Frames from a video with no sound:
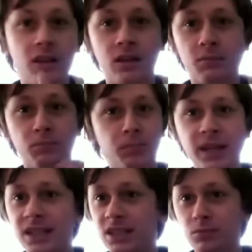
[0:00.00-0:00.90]
the
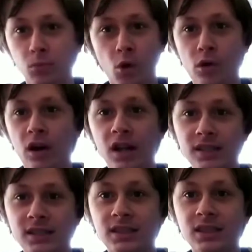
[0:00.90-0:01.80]
biggest
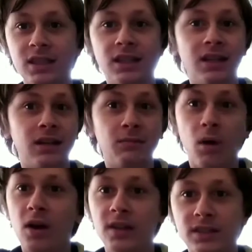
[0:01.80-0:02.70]
morons
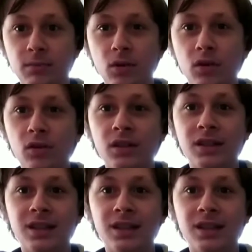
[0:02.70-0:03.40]
possible.